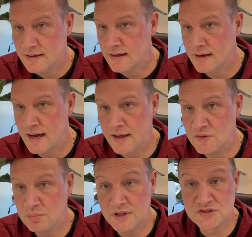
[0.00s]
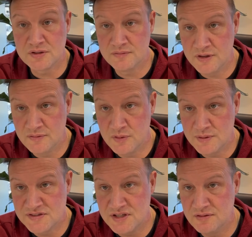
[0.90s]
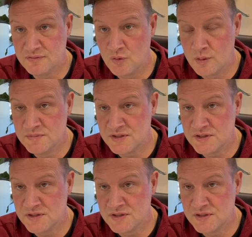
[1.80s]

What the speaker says: I had the pleasure of interviewing Steve Forbes,